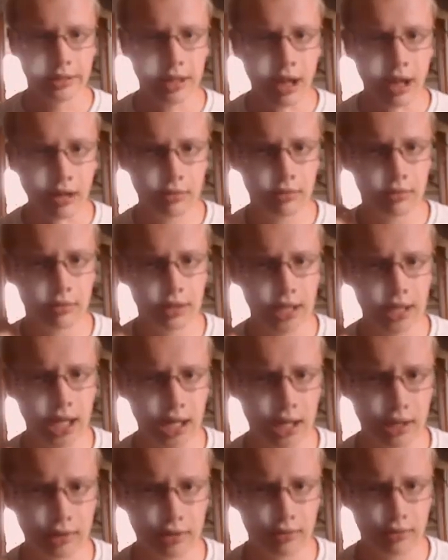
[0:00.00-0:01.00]
doctors in that
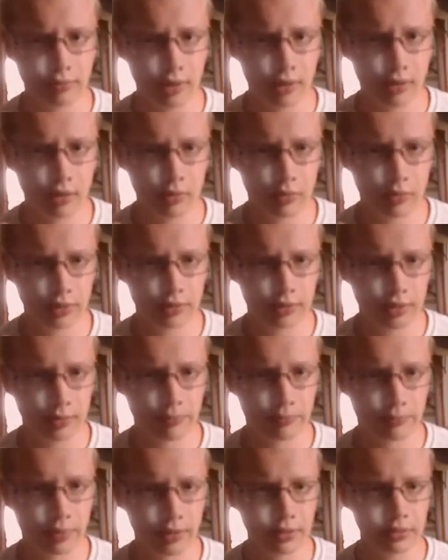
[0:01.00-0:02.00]
hospital were
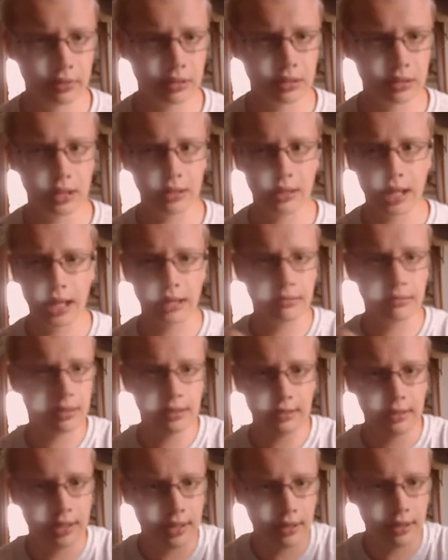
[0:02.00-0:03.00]
supposed to know how
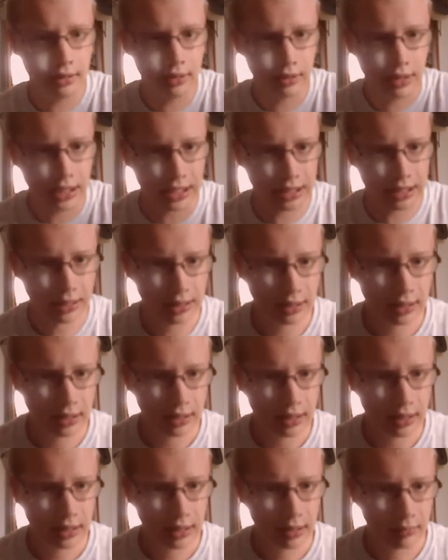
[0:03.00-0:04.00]
to cure it.
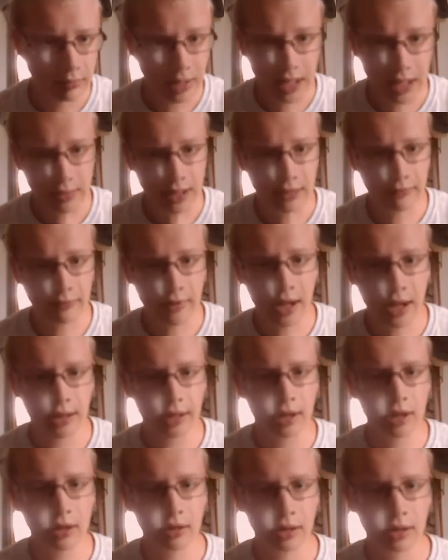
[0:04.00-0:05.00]
Maybe if
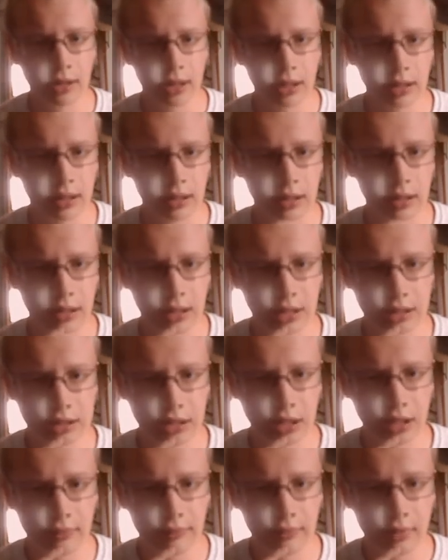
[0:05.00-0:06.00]
not cured, they
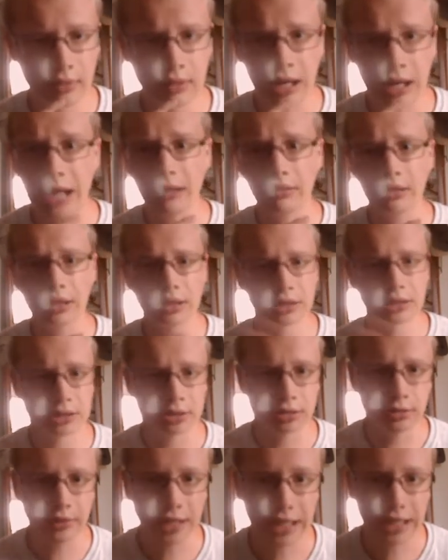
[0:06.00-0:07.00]
should have known how to
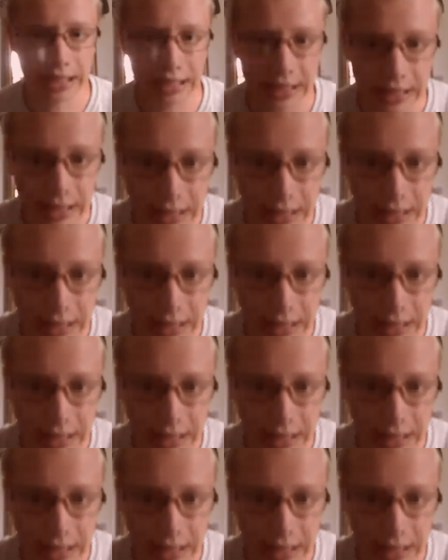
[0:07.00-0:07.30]
treat it.